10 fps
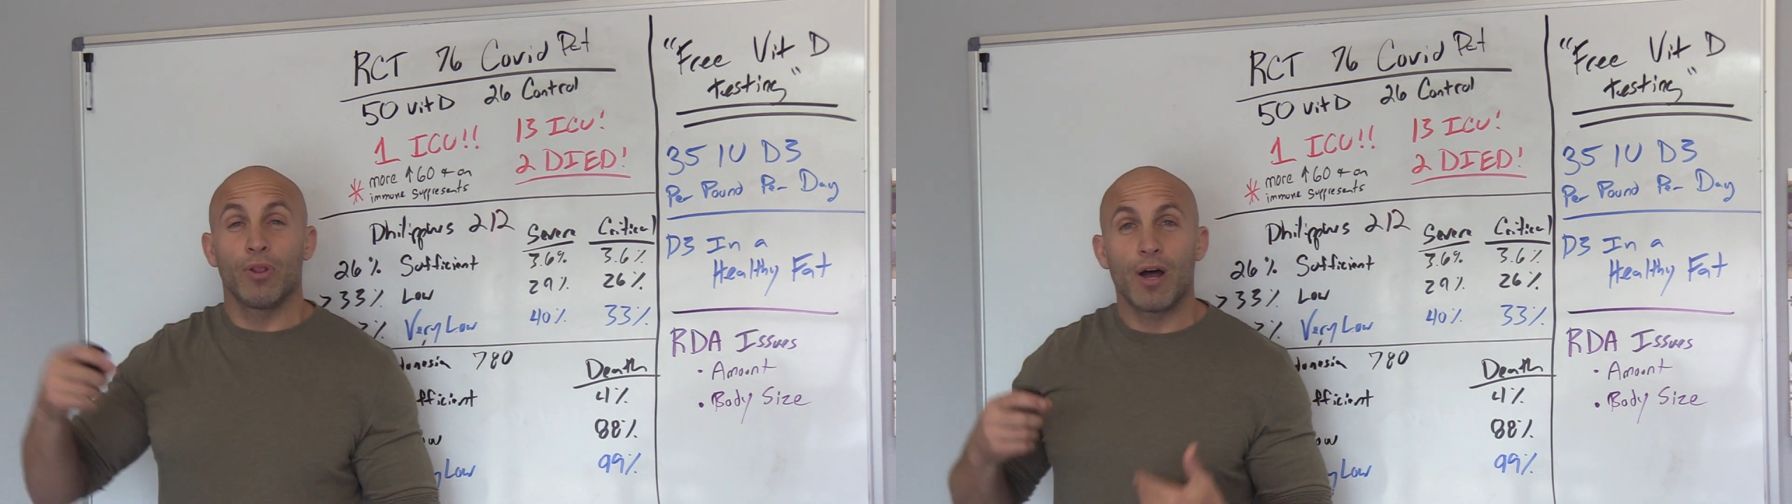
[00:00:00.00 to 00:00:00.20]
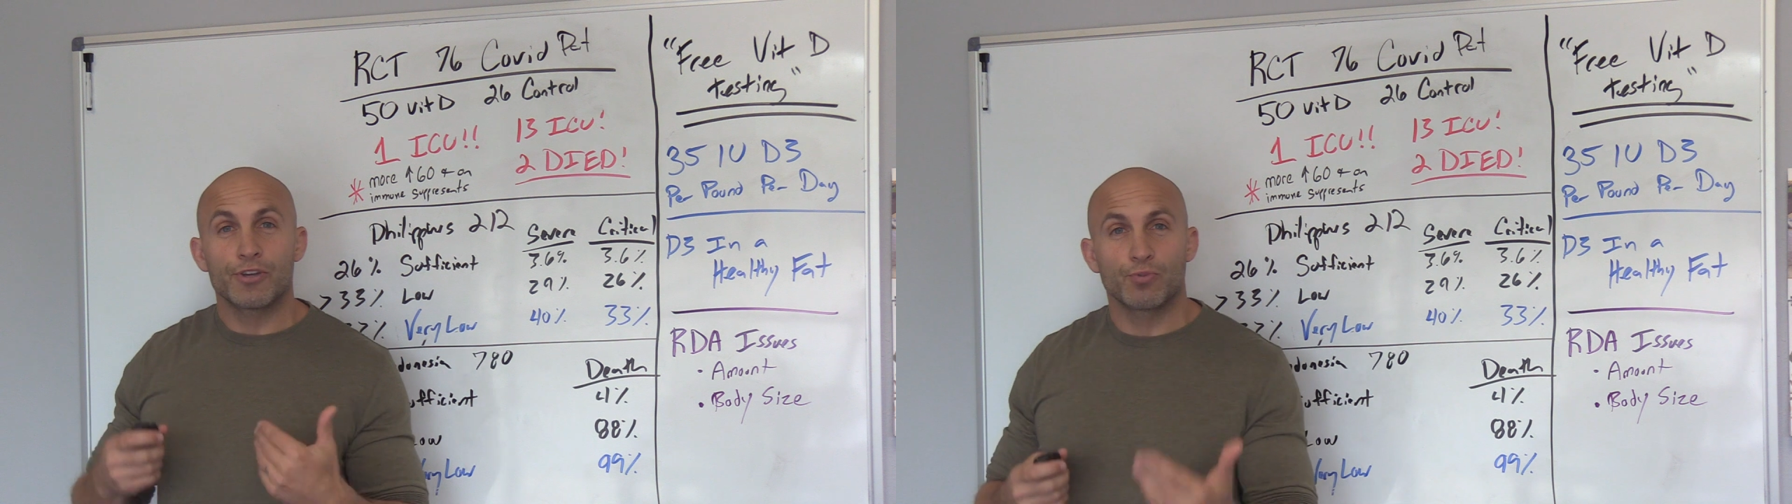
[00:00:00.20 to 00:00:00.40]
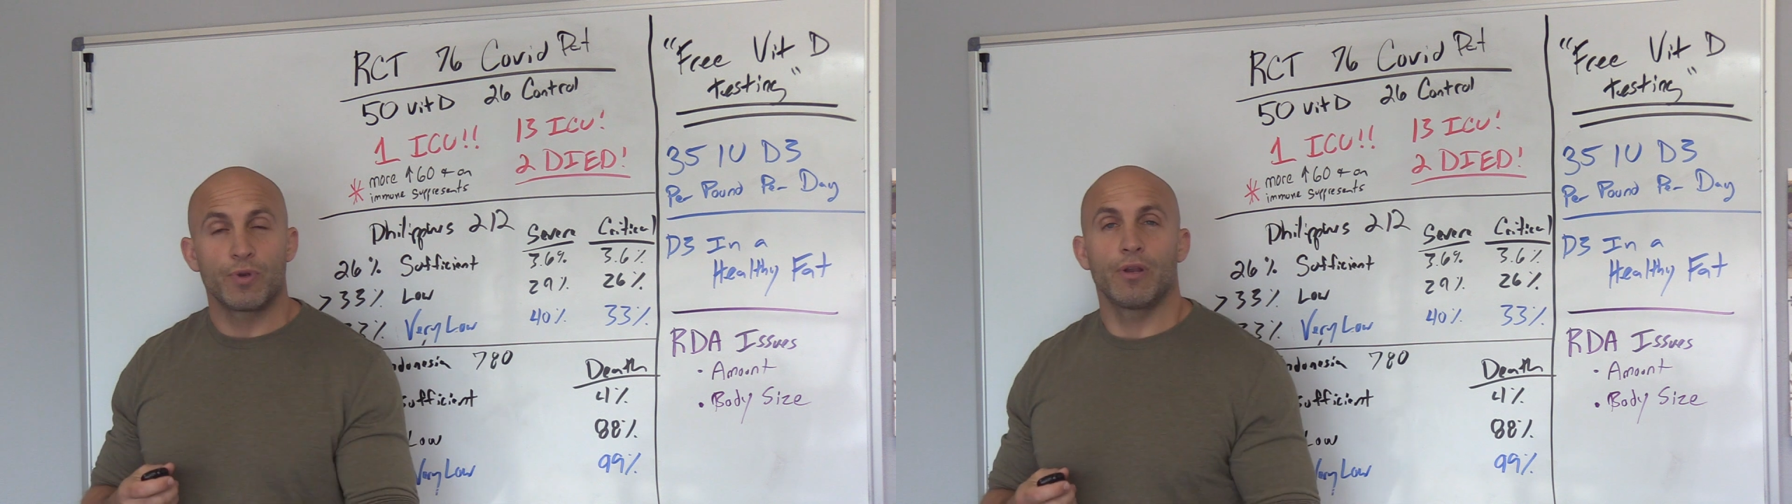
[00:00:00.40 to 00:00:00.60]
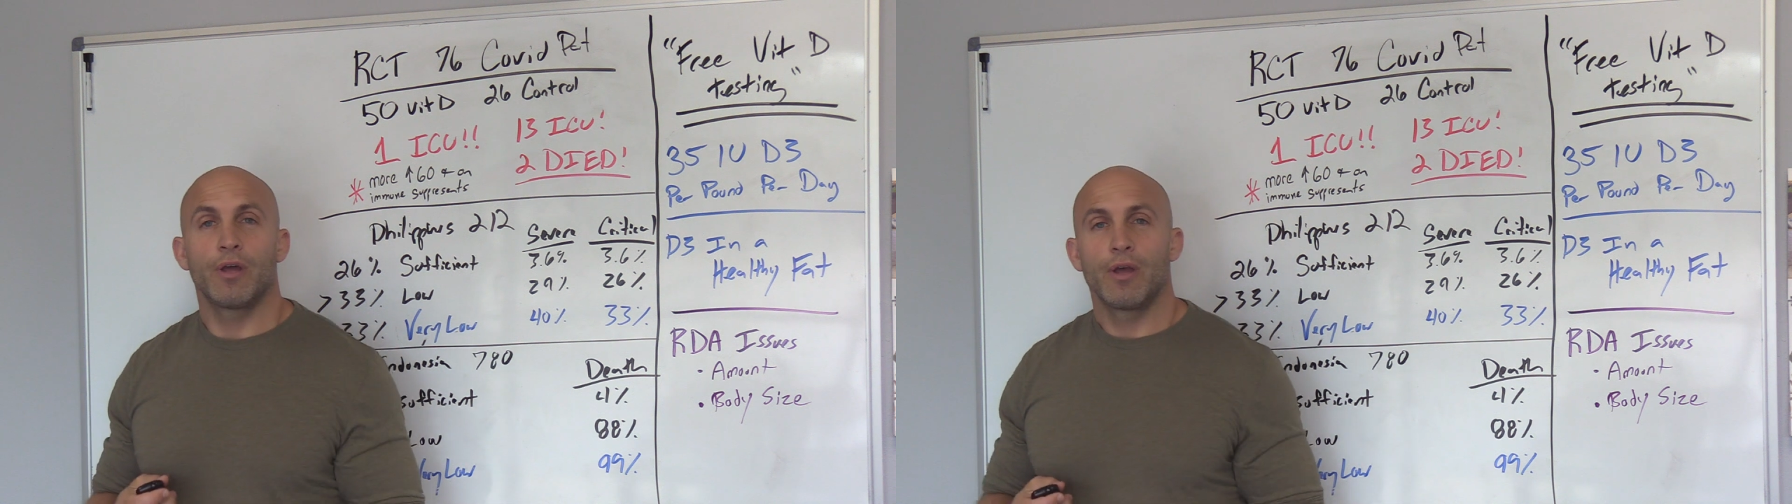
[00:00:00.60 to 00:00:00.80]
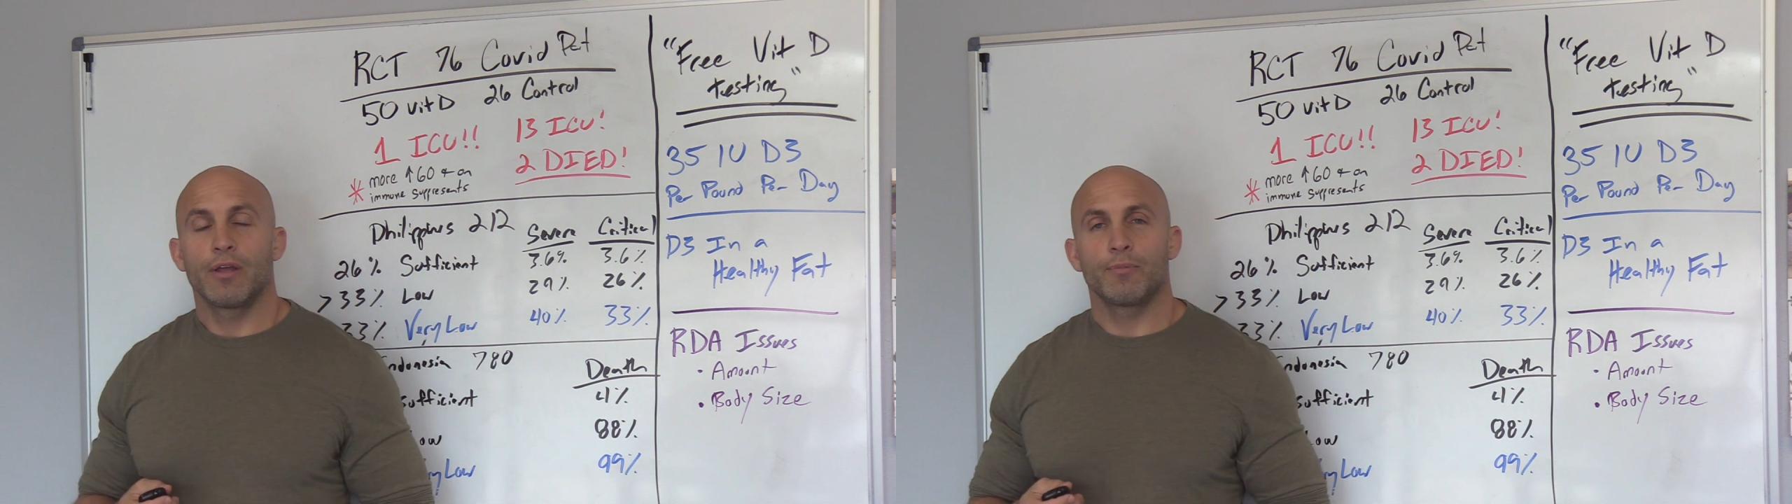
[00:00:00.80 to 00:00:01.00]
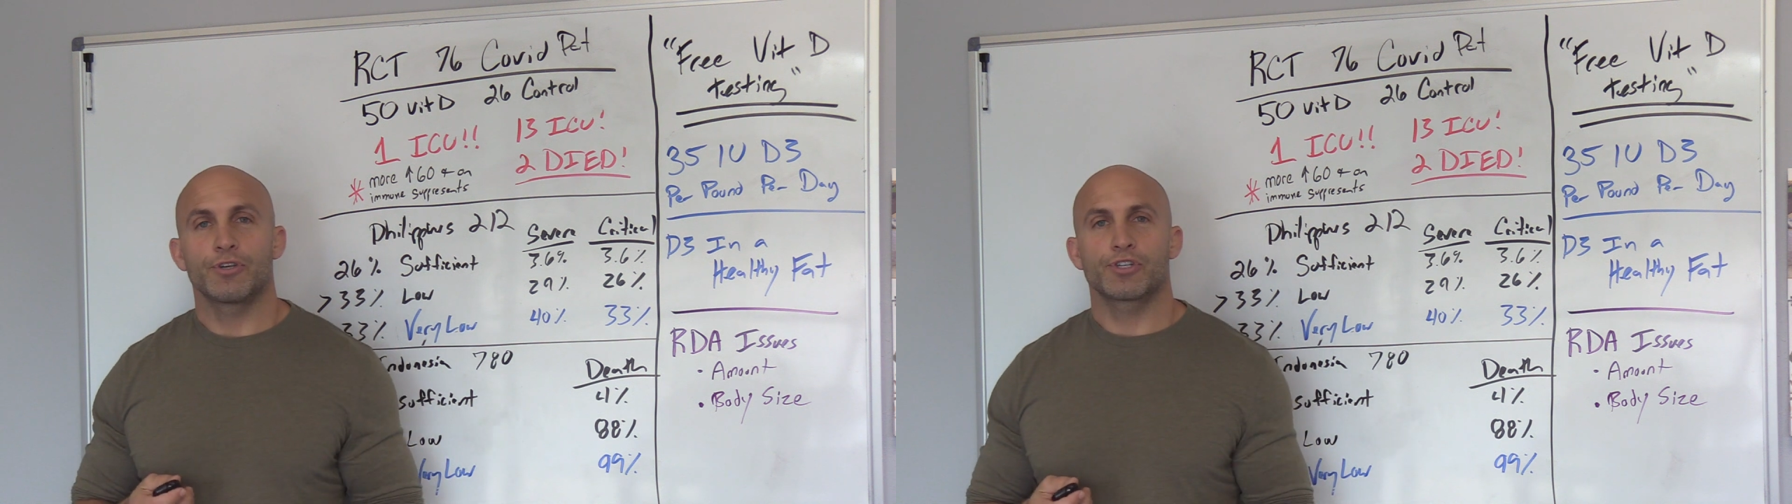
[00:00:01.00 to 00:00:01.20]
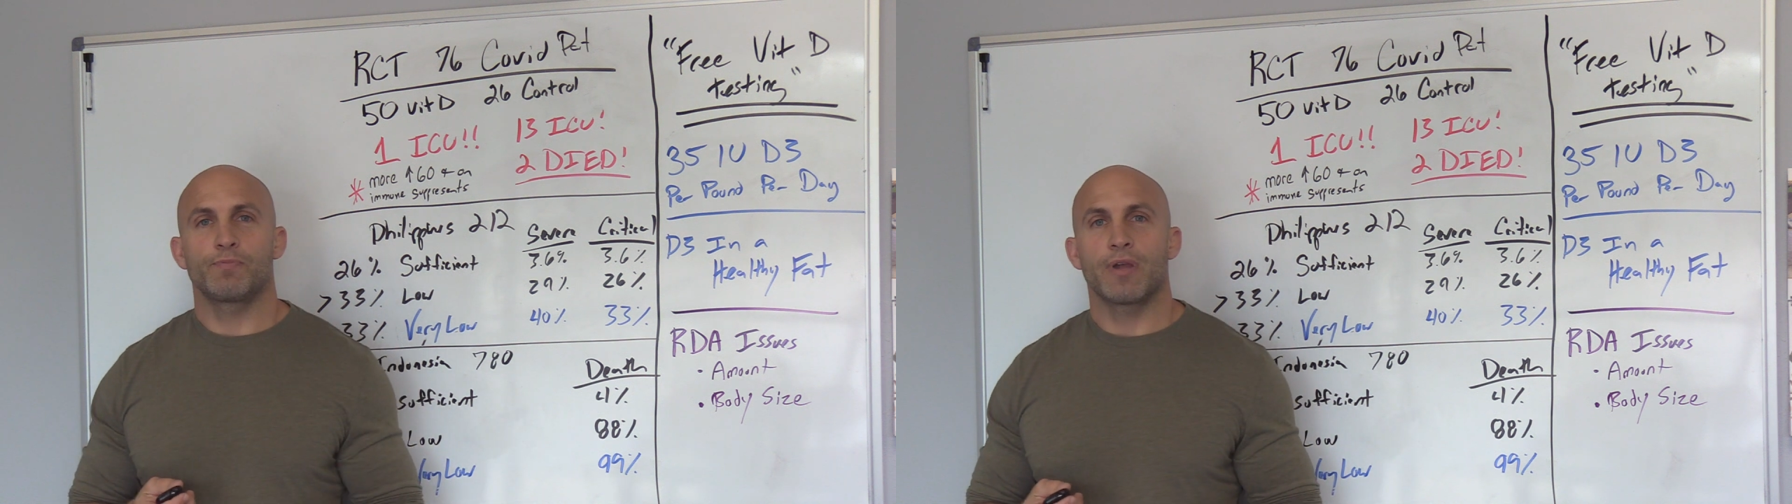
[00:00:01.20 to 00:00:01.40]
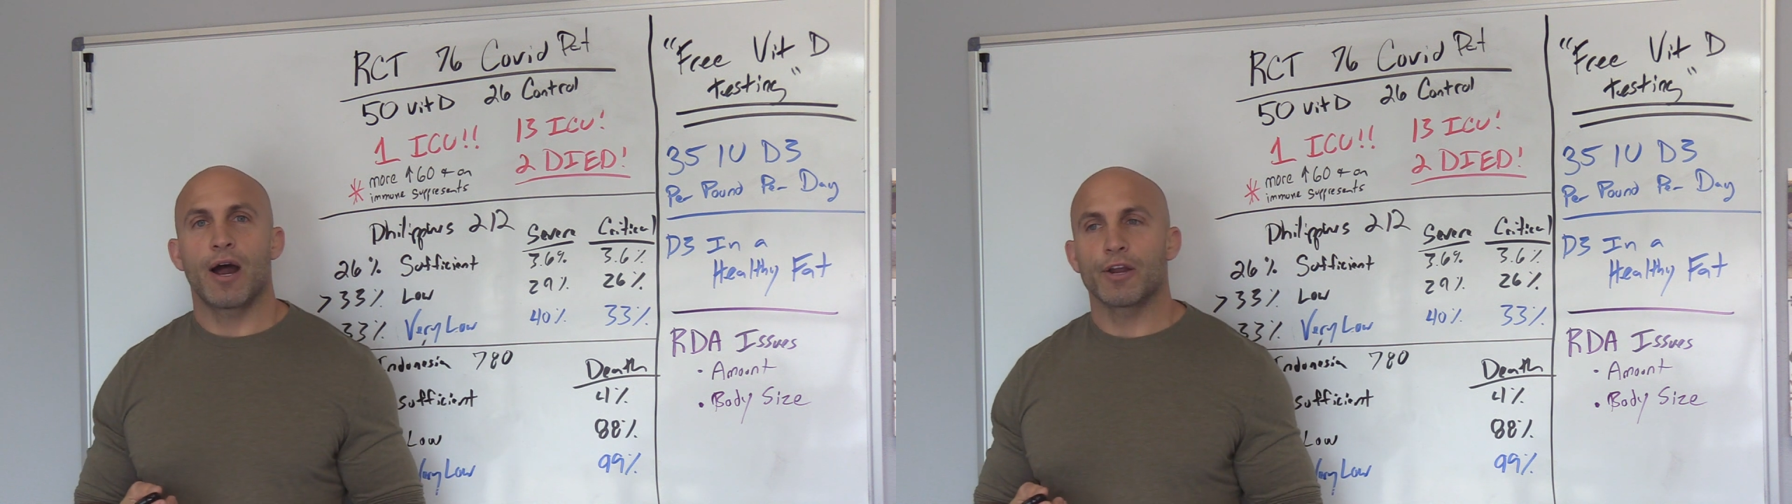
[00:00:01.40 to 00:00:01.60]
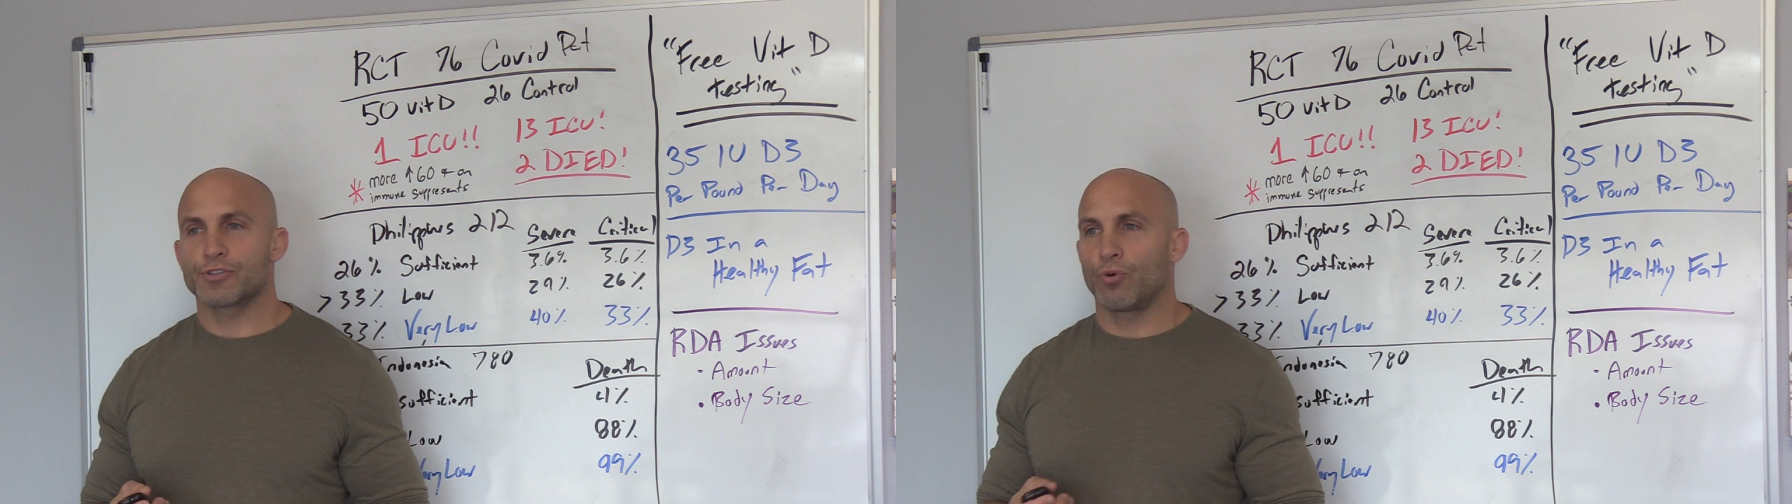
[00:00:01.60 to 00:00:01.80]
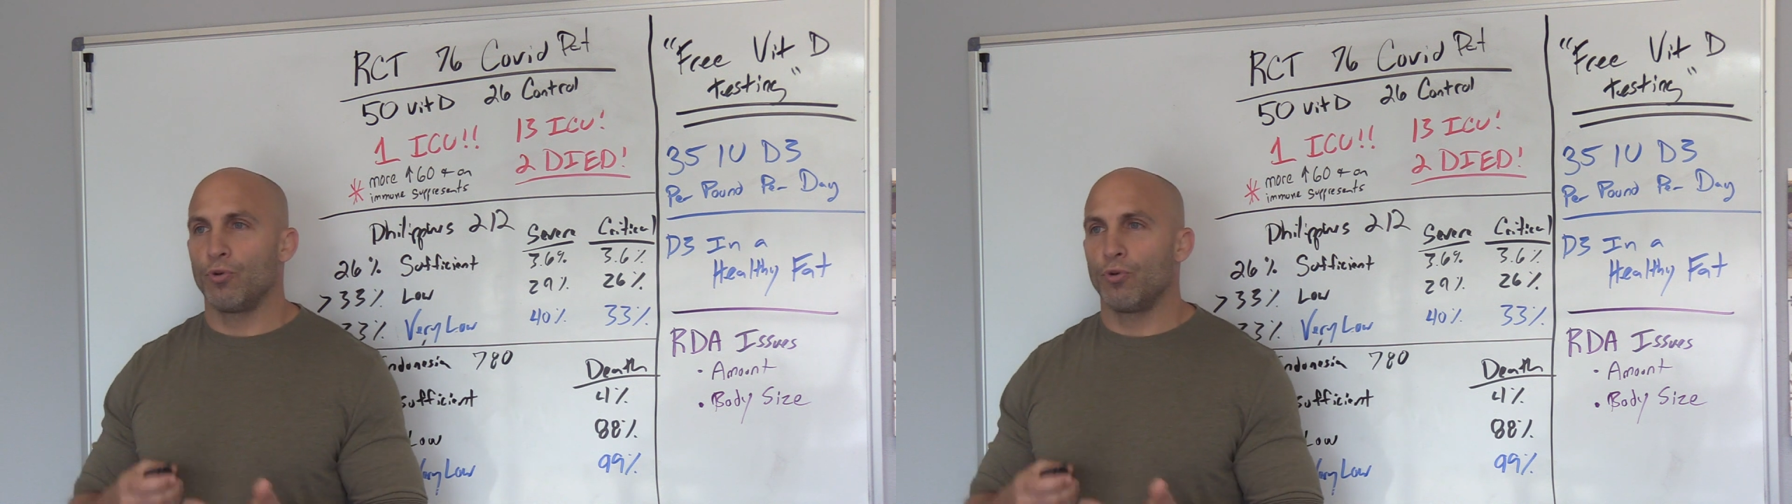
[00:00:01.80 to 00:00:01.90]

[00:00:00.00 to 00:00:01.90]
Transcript: Plus, we, I mean, just be honest,